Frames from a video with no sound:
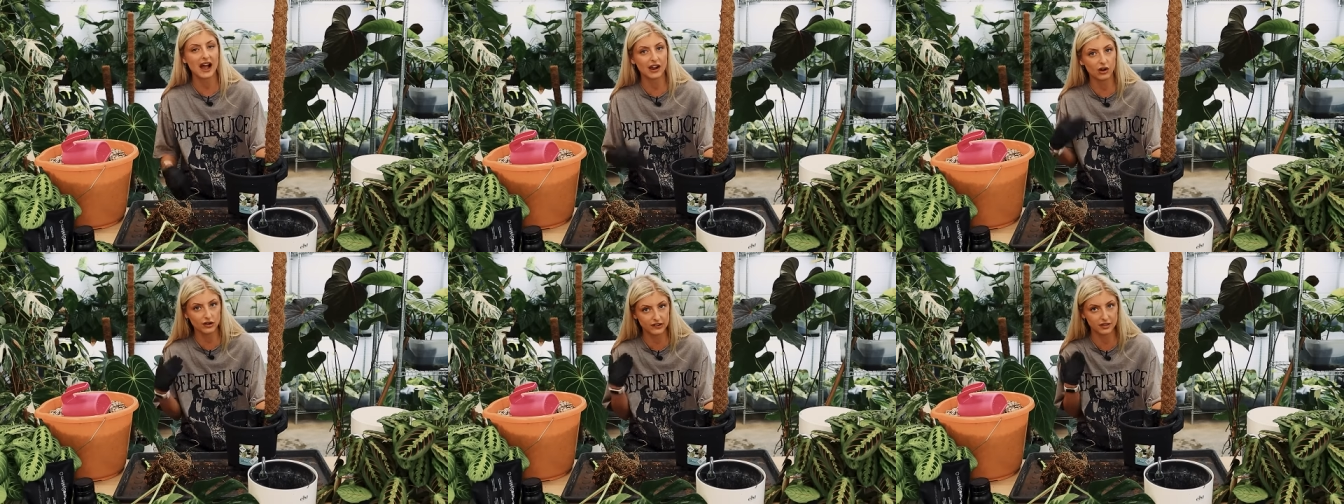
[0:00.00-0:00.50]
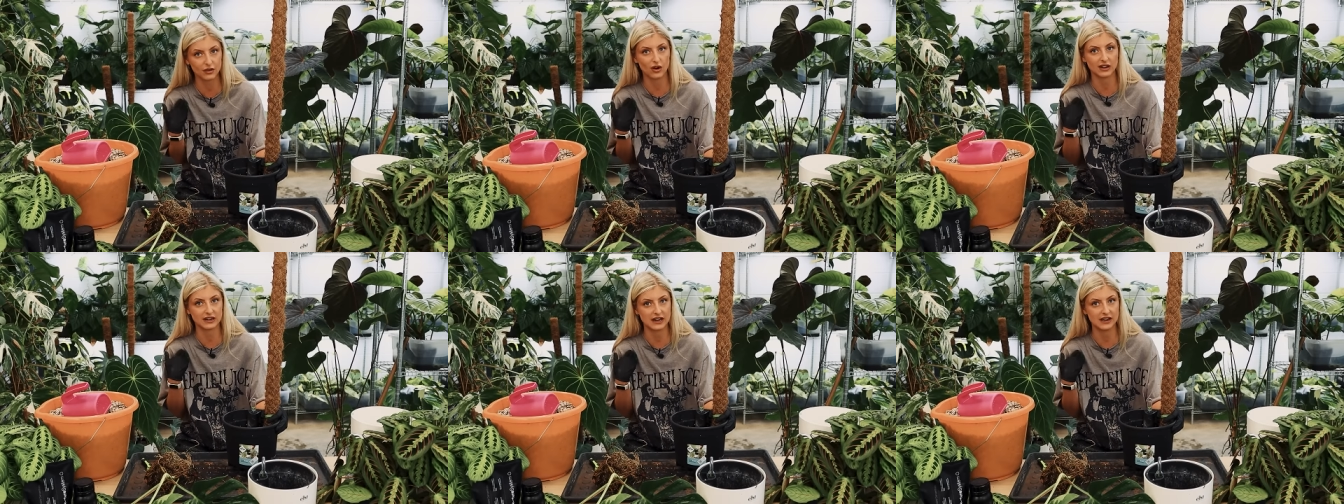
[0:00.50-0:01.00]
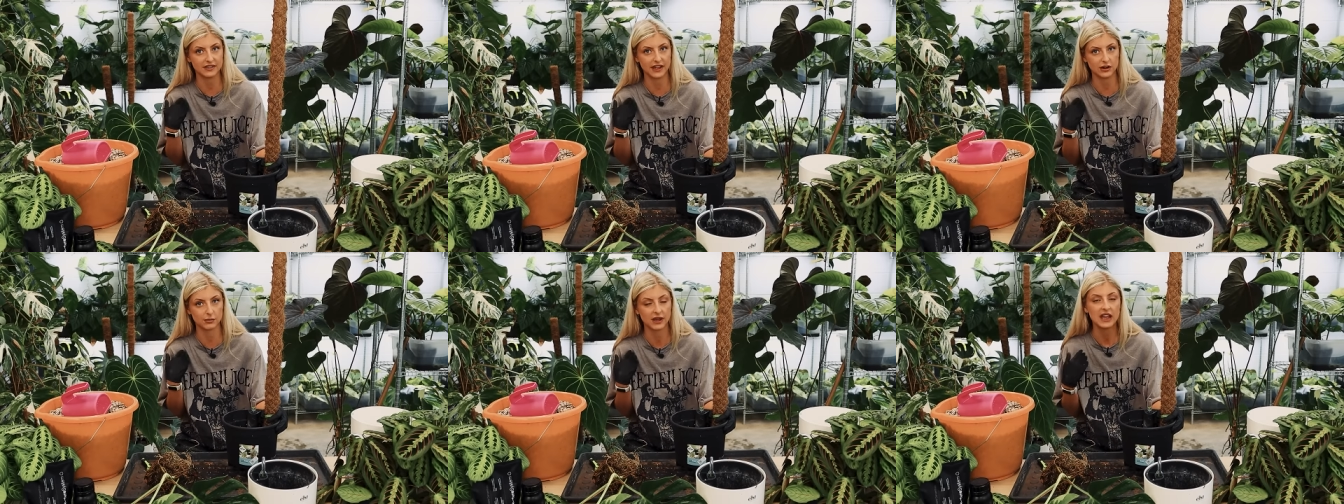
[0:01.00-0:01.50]
i honestly thought i'd cleared
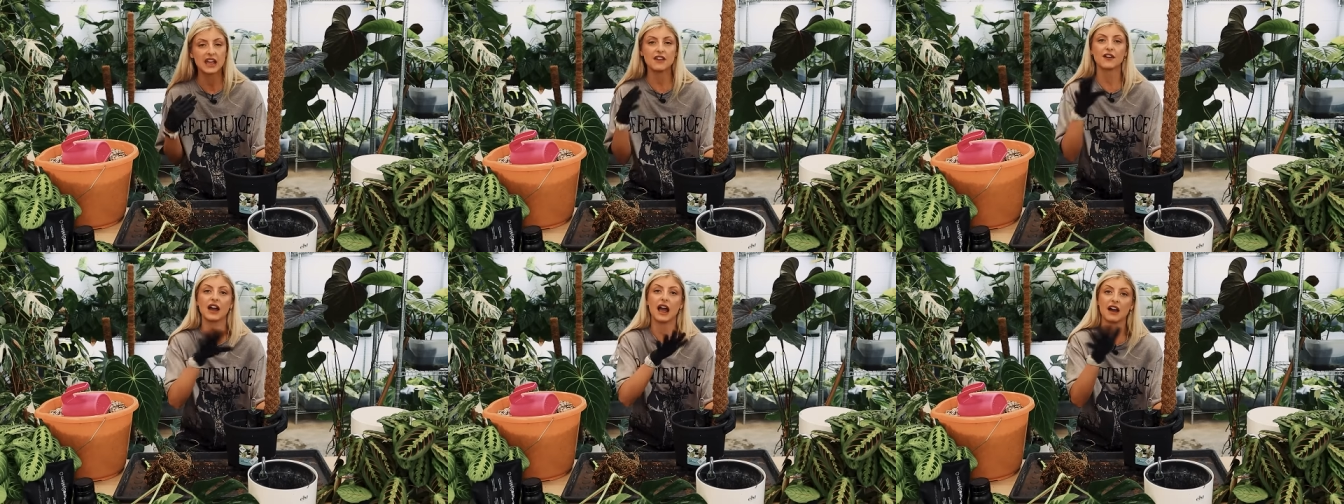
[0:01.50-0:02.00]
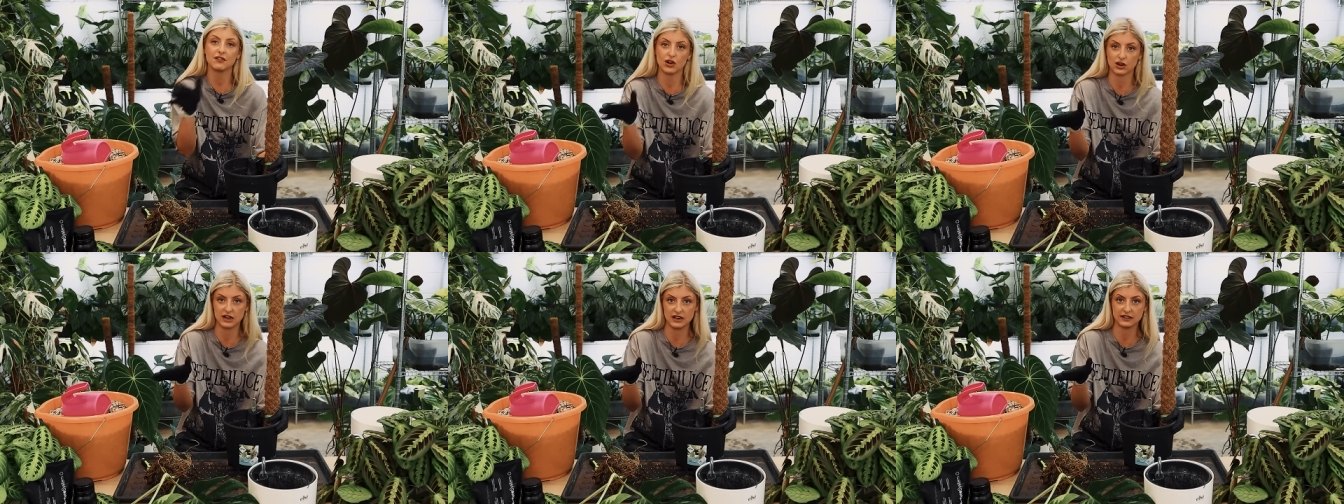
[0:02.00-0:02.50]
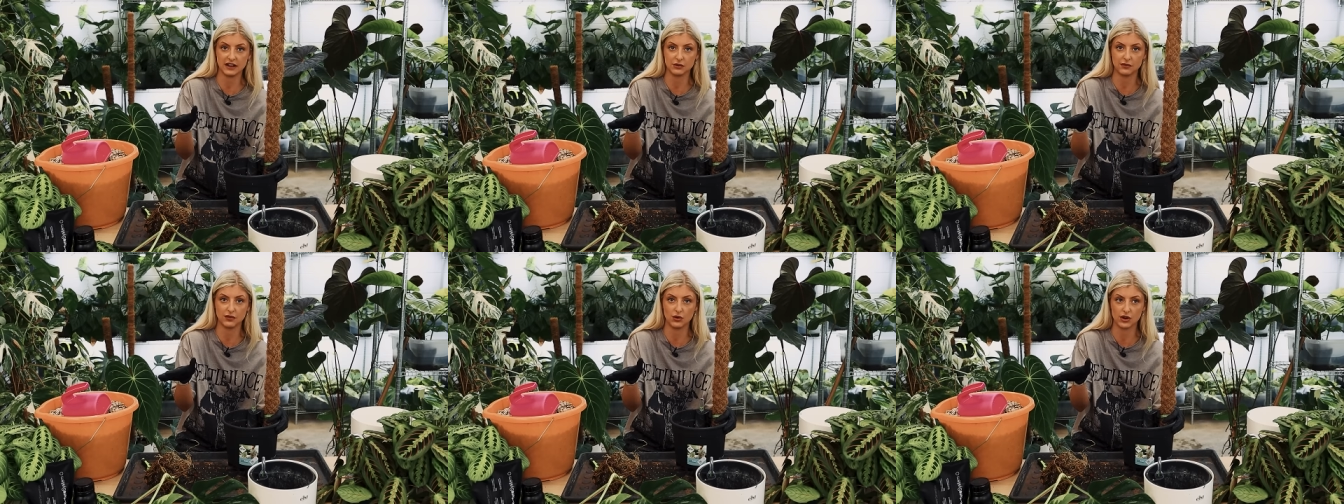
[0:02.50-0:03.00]
that up if i have not cleared that
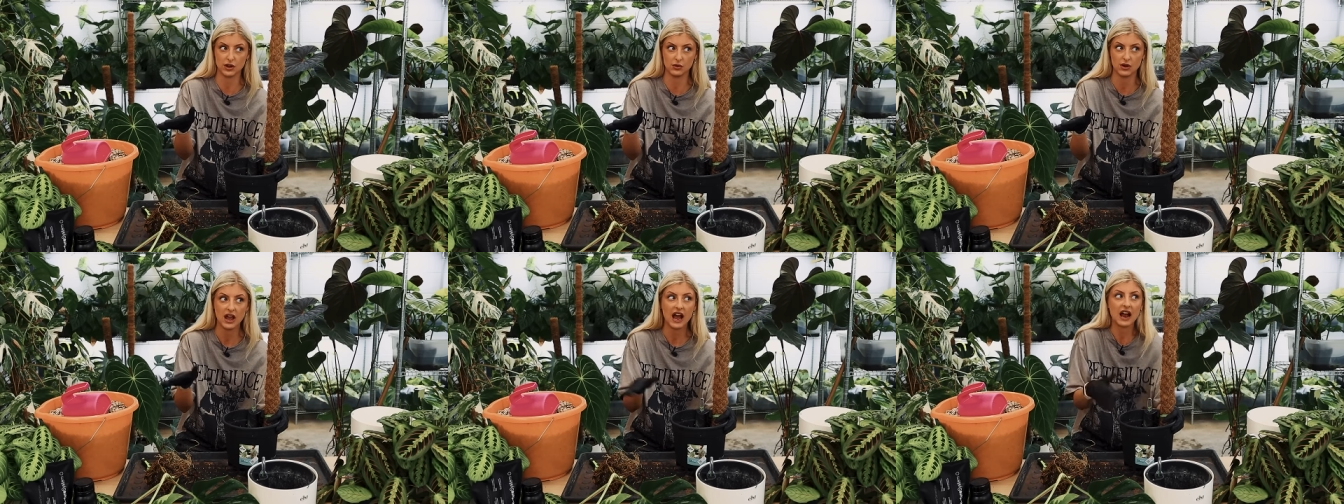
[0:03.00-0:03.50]
up for you